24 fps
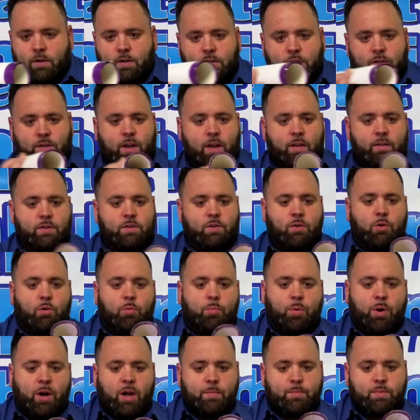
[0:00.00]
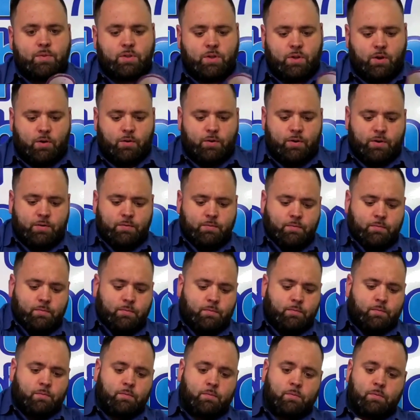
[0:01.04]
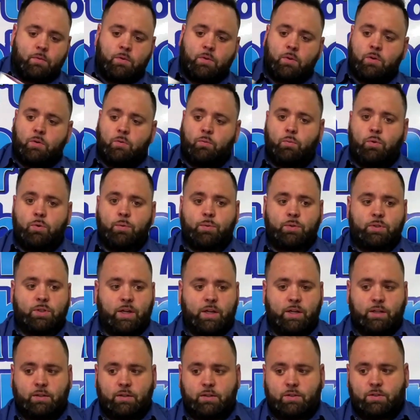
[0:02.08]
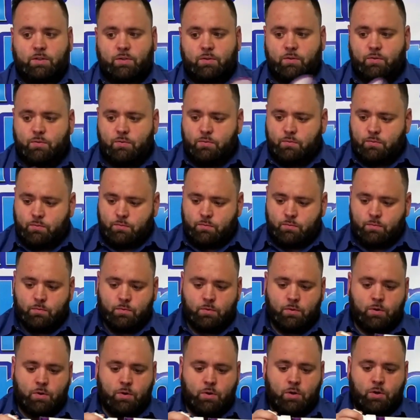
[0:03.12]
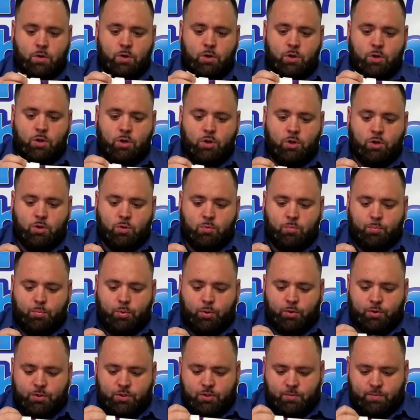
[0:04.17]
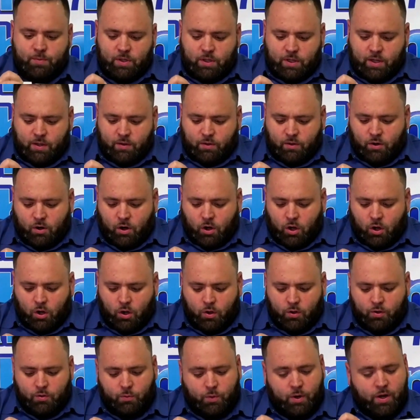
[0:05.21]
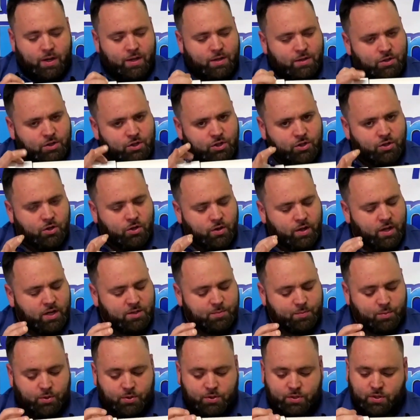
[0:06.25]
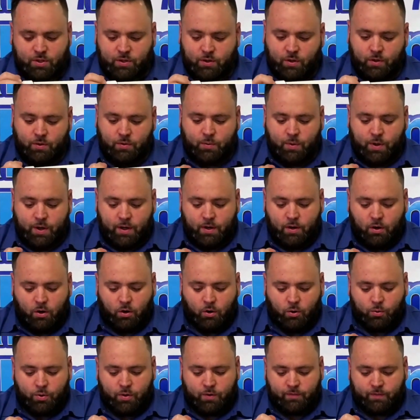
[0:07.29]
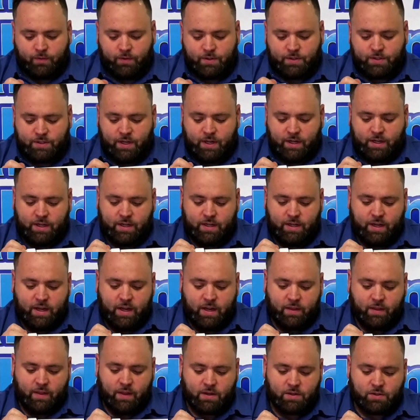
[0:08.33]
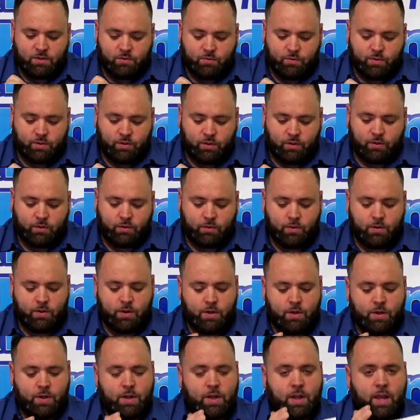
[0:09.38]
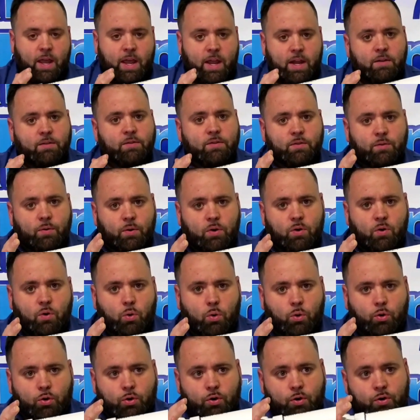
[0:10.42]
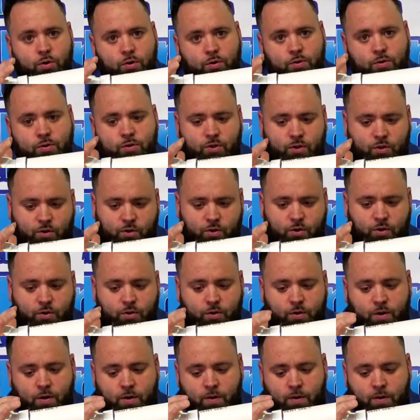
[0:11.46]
So now this whole pipe is coated. We will take the two, push them together all the way, ensure that it's pushed in all the way. Hold it for a second and then do a little 1/8 to 1/4 turn.